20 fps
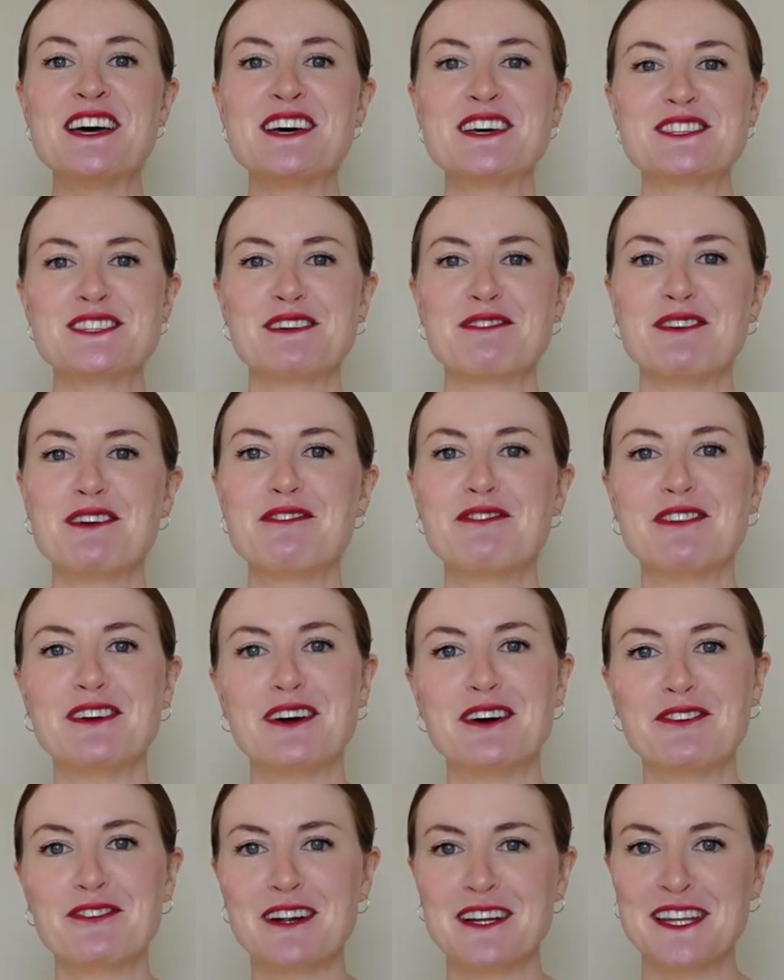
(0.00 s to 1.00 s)
So if you
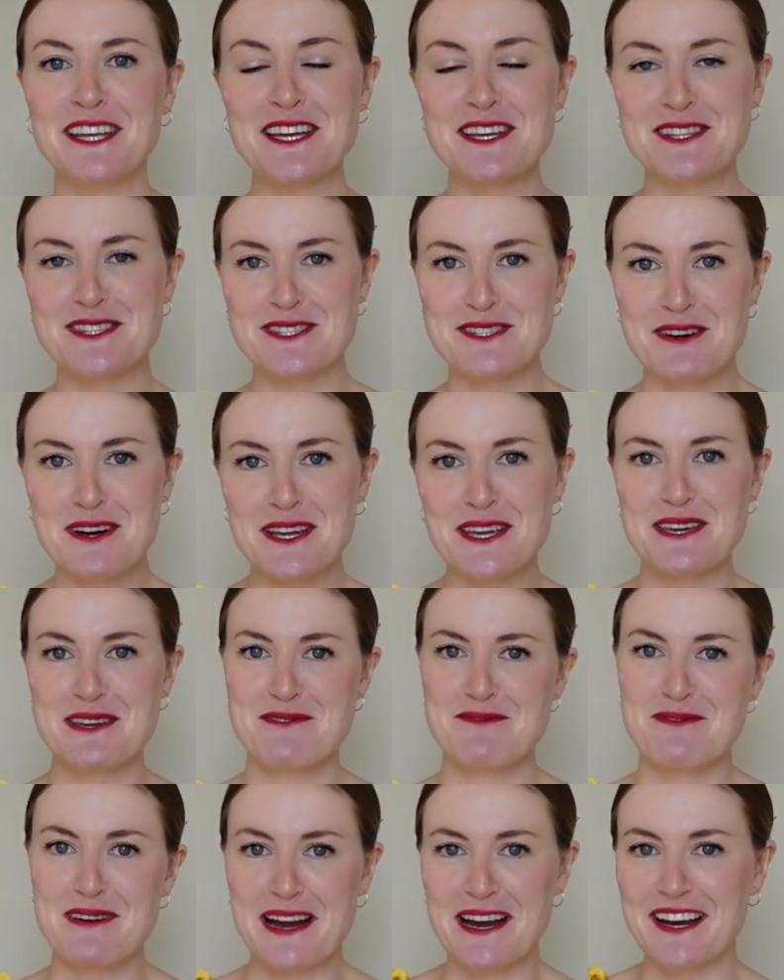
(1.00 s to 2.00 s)
feel really dorky
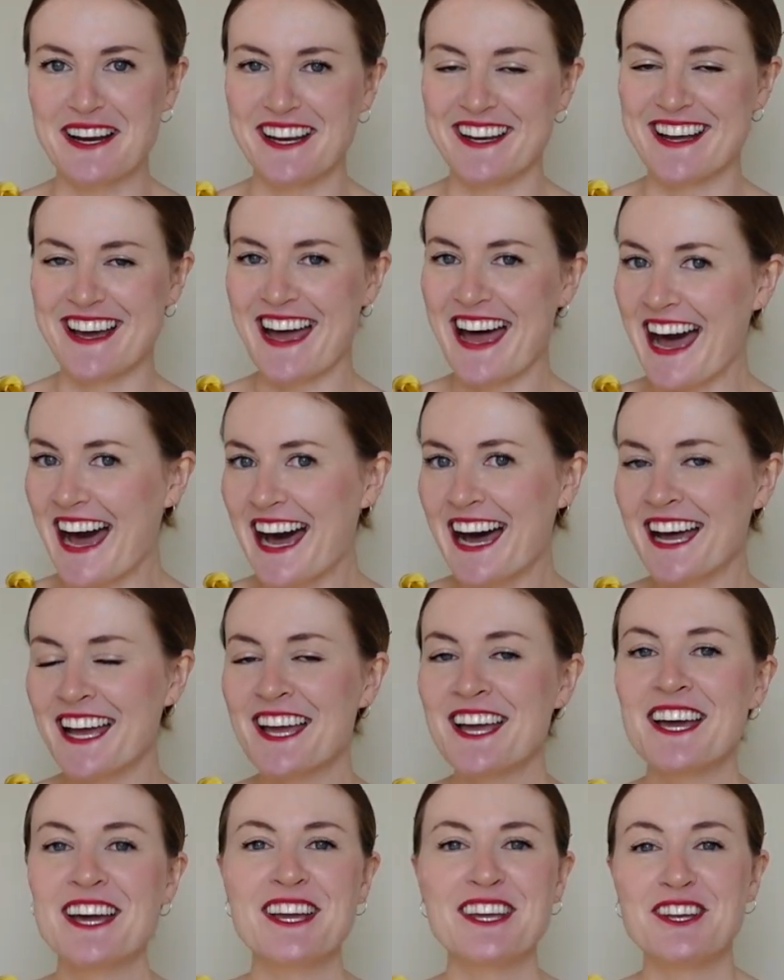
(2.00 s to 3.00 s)
wearing a hat,
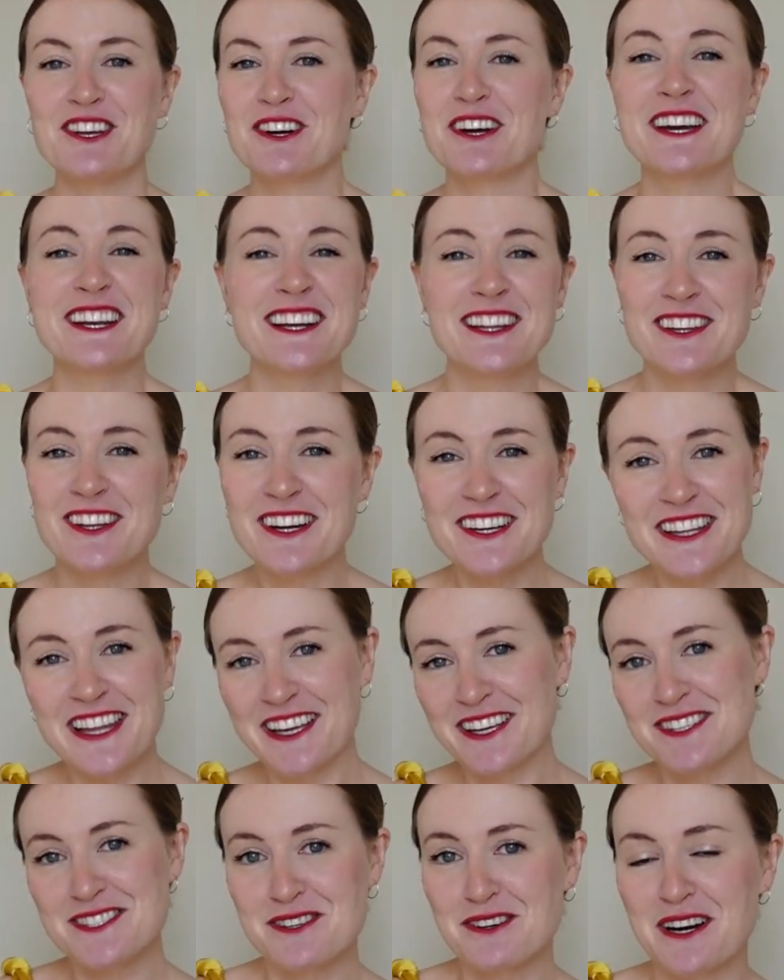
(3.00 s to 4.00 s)
you're gonna look
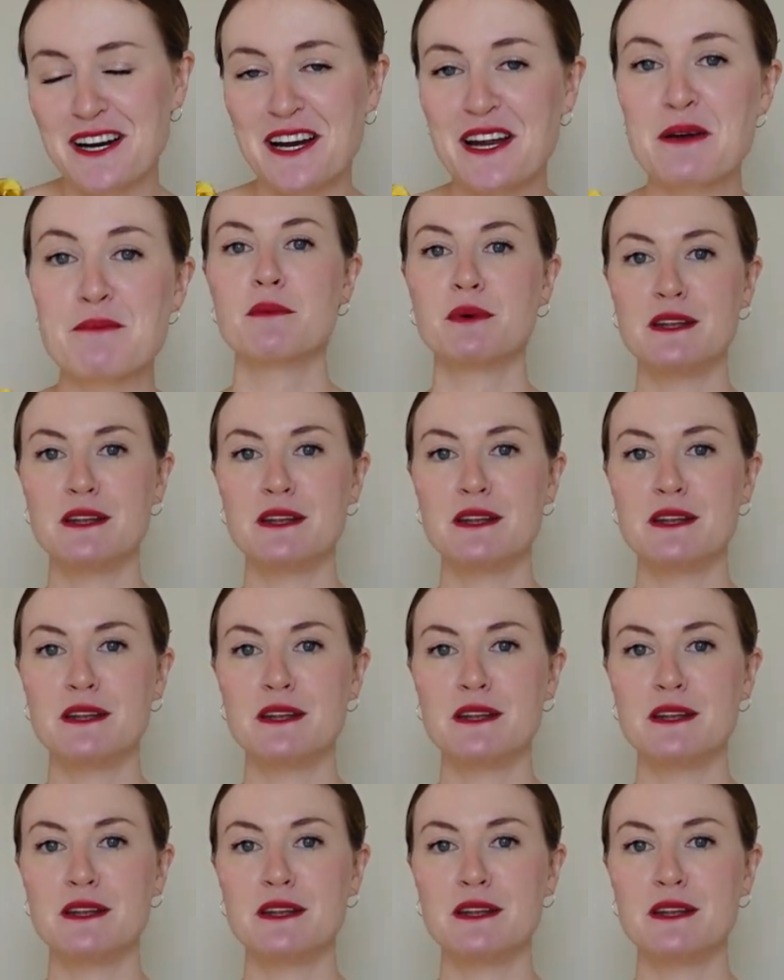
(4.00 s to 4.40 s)
like a dork.